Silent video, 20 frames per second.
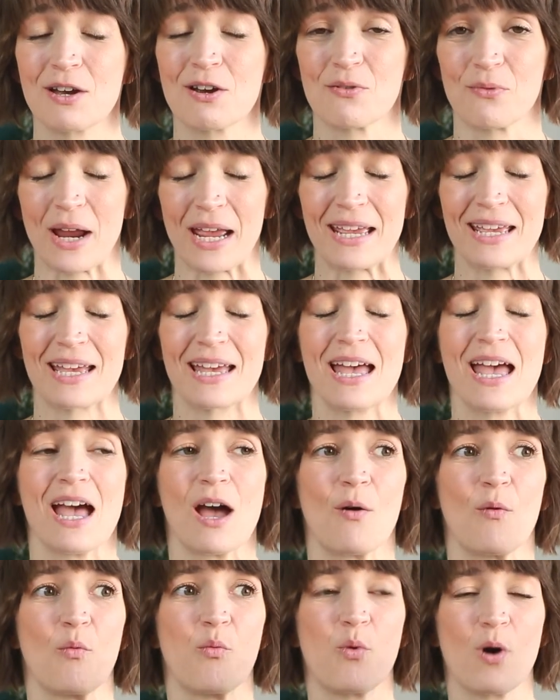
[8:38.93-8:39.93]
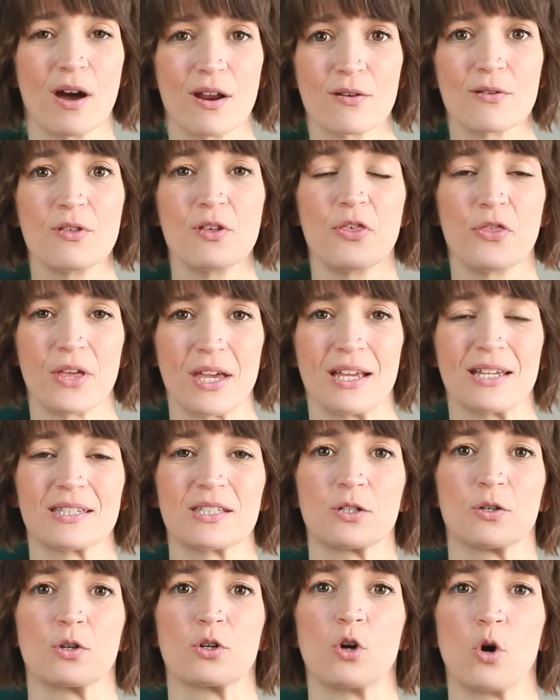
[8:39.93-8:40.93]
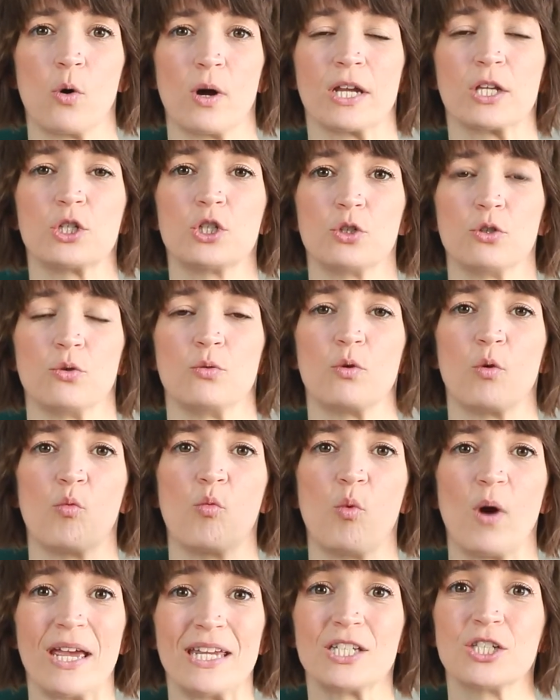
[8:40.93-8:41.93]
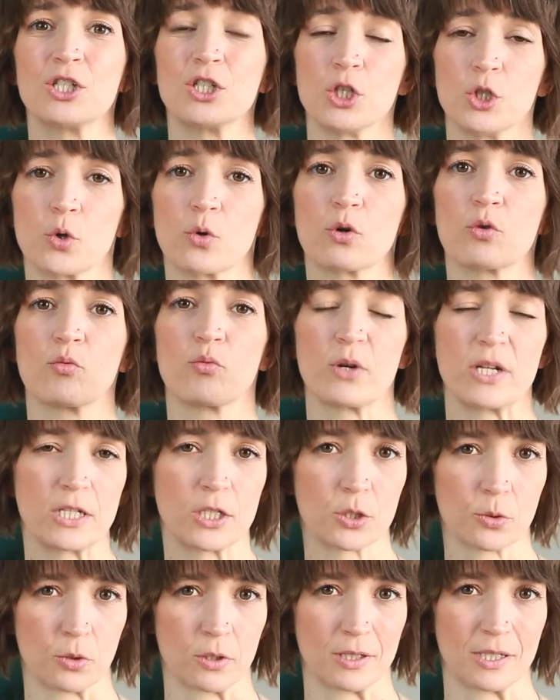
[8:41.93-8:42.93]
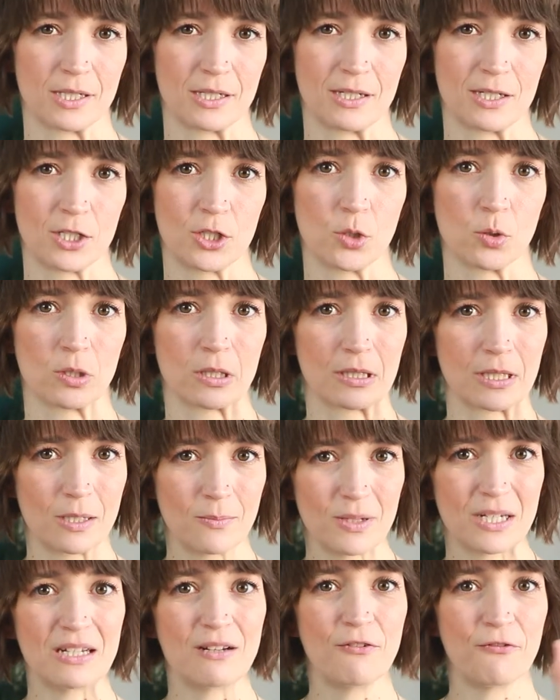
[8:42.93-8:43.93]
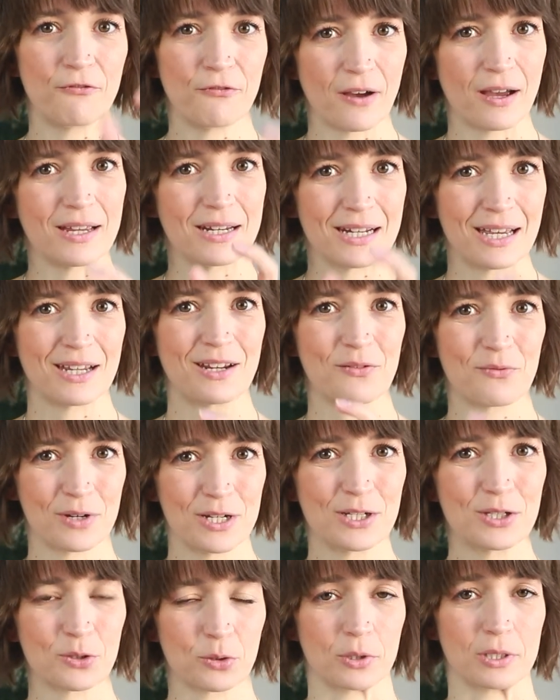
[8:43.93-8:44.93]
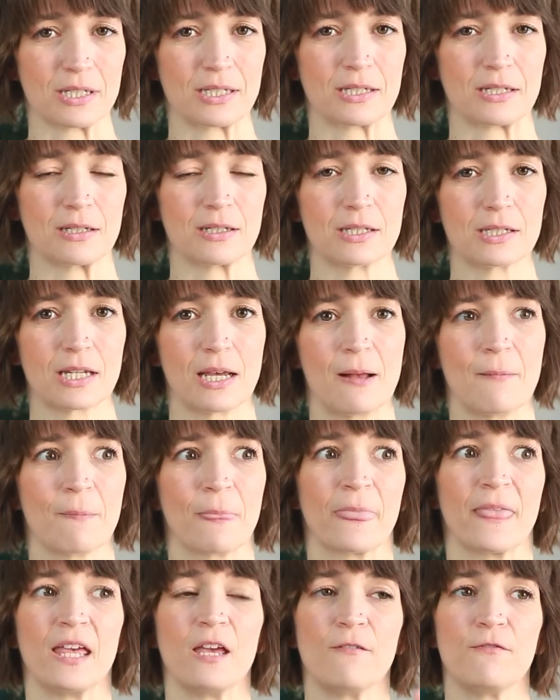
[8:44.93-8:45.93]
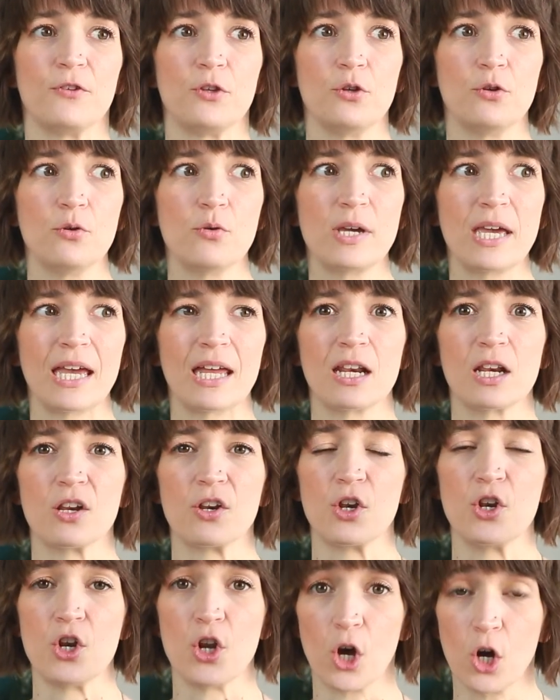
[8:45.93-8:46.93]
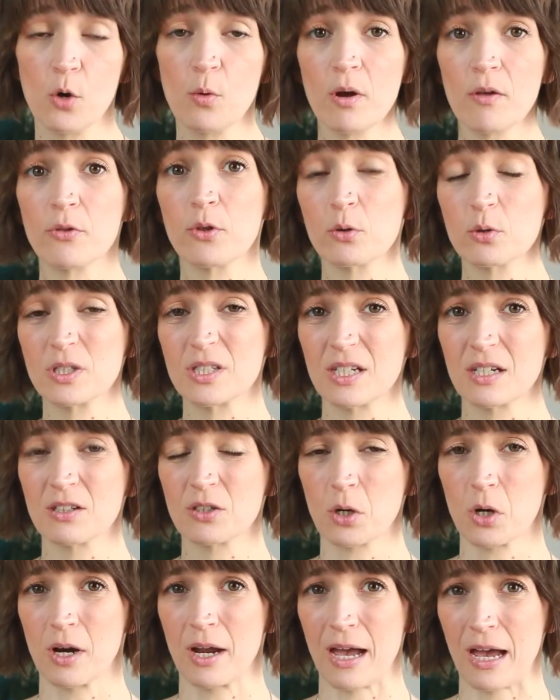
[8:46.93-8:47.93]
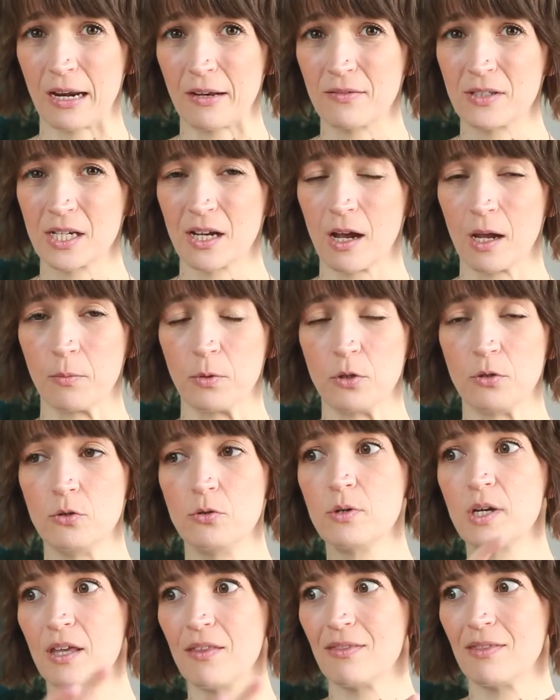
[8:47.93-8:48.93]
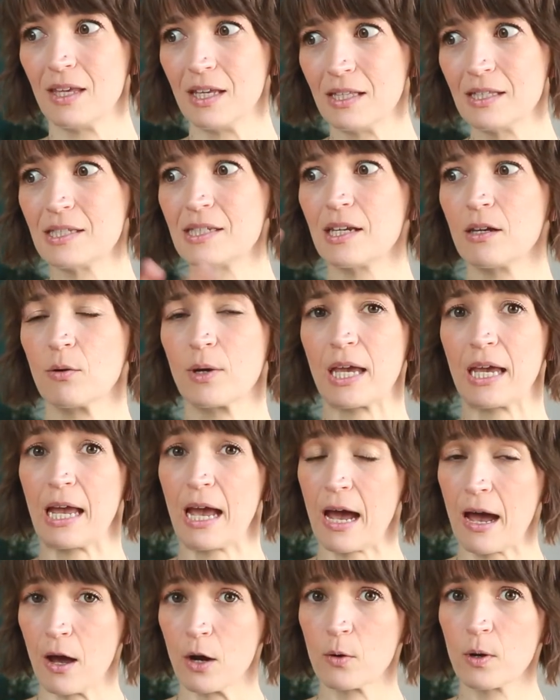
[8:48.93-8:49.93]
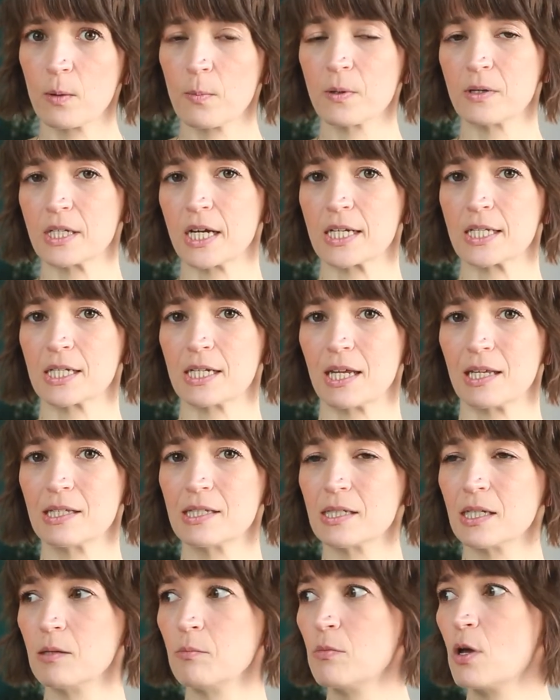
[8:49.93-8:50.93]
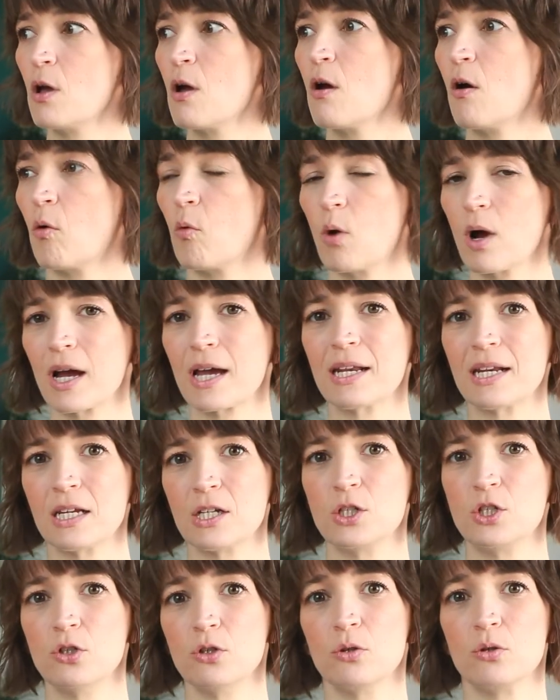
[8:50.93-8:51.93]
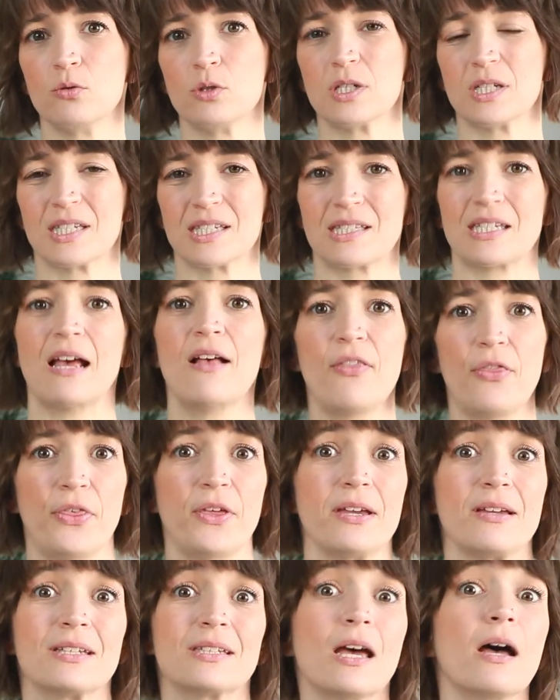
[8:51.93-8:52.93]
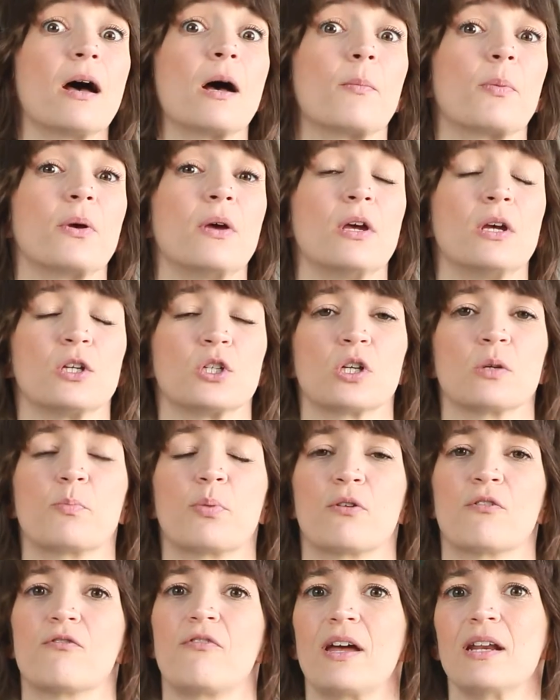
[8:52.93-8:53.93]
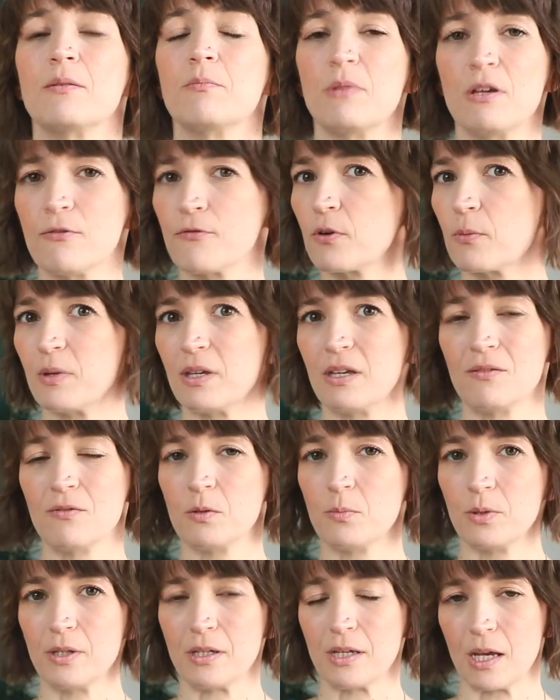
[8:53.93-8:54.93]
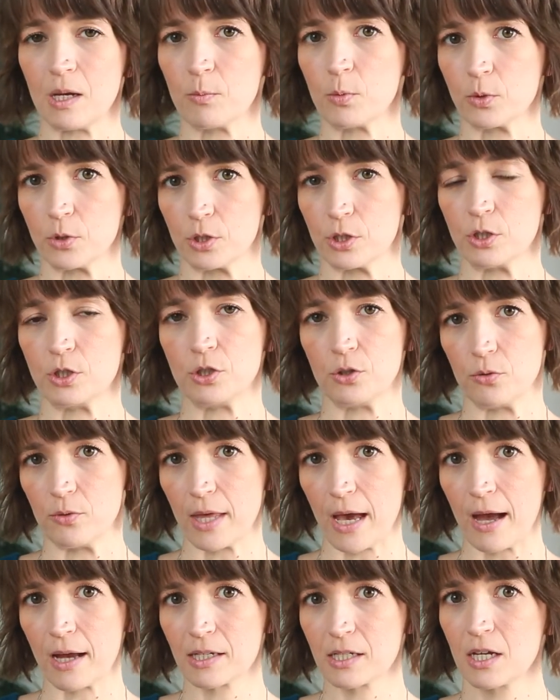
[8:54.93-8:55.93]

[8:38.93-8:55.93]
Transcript: Right? What are the things that are going to waste your resources, your limited finite resources? If you can know what those things are ahead of time, you can then say, okay, how do I protect against them? What can I do to set things up to prevent me from even being able to do that?